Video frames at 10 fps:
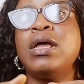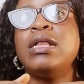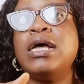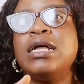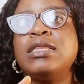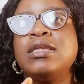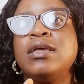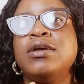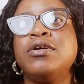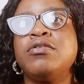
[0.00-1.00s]
that
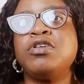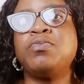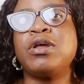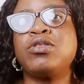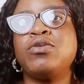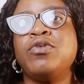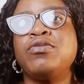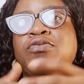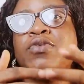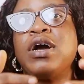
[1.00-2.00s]
irrespective of
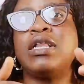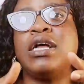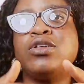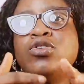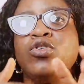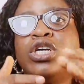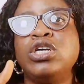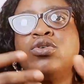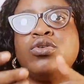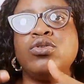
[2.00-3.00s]
the fact that he or
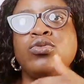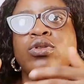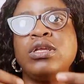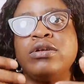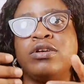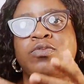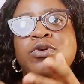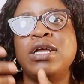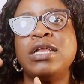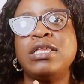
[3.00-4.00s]
she condoned the
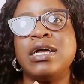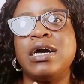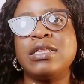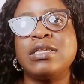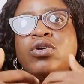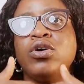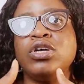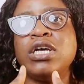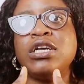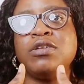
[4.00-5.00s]
respondent's act, he or
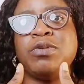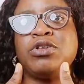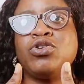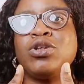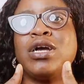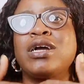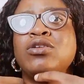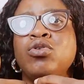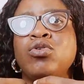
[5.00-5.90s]
she as the petitioner can